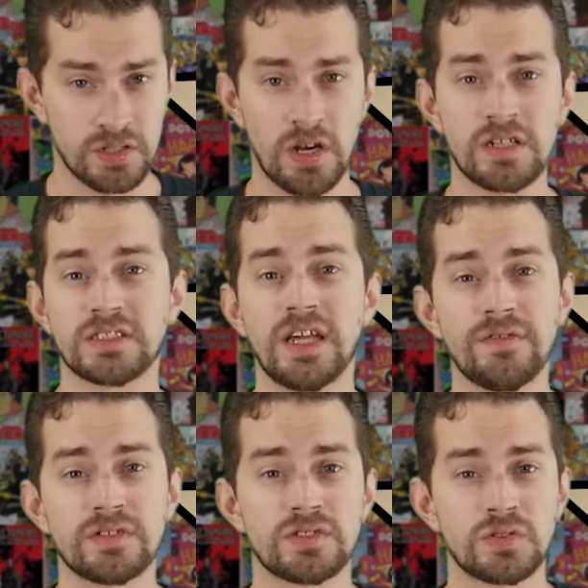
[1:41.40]
color artist
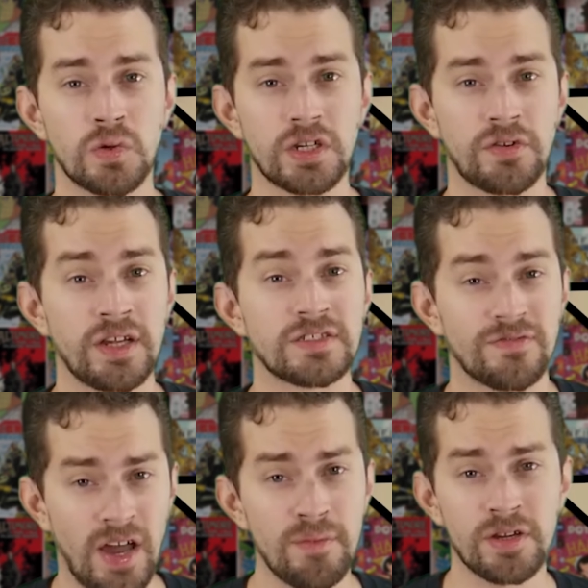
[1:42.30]
David Stewart creates
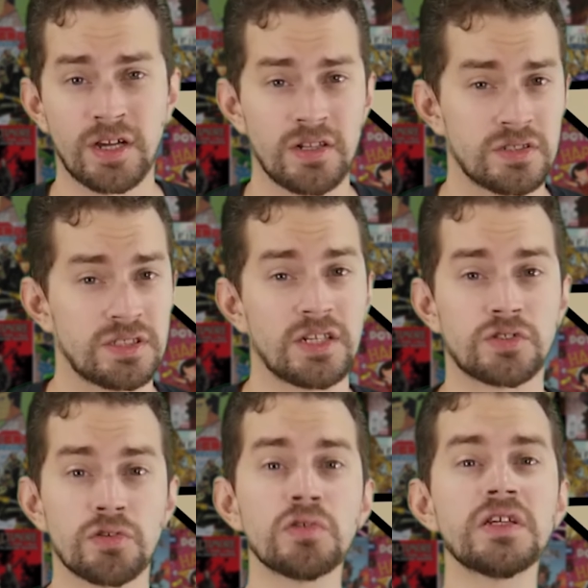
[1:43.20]
vibrant colors that
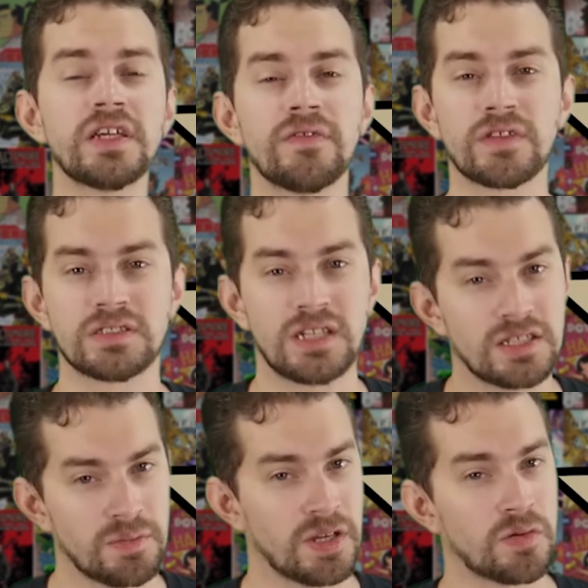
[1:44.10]
truly give this
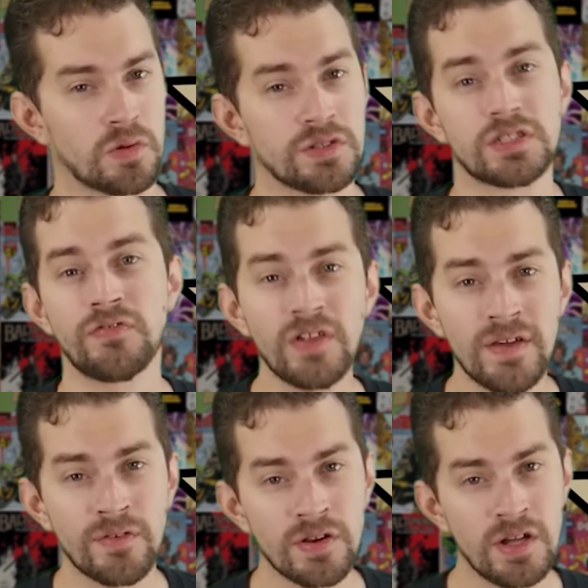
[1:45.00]
decimated world its
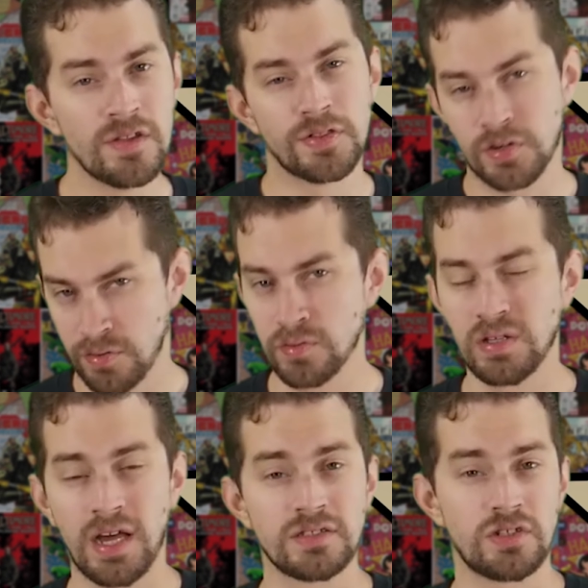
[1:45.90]
flavor, the crude
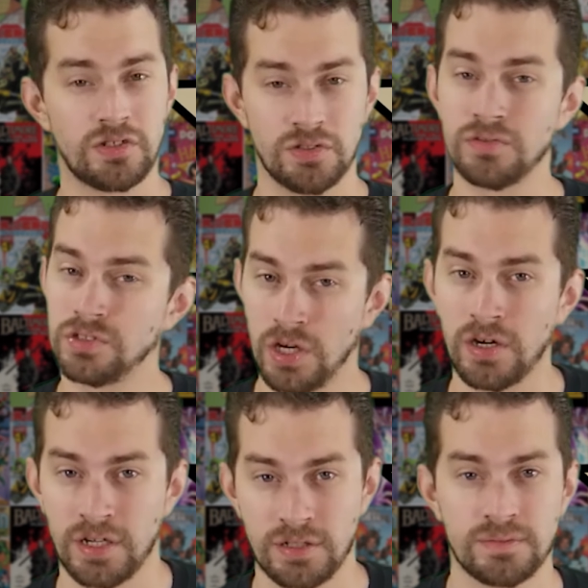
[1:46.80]
lines are too
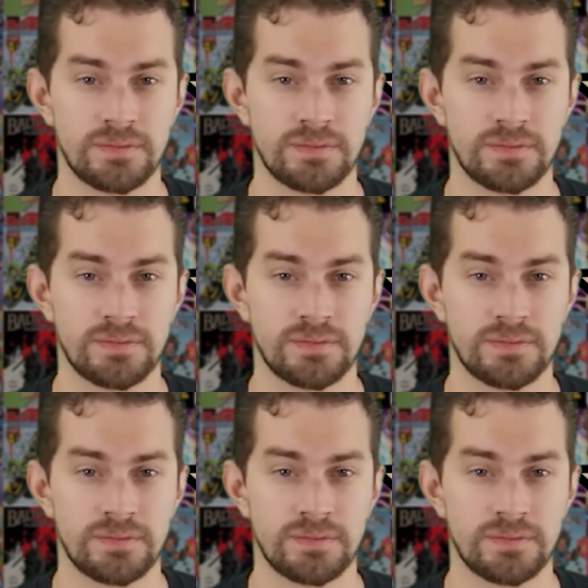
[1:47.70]
jarring.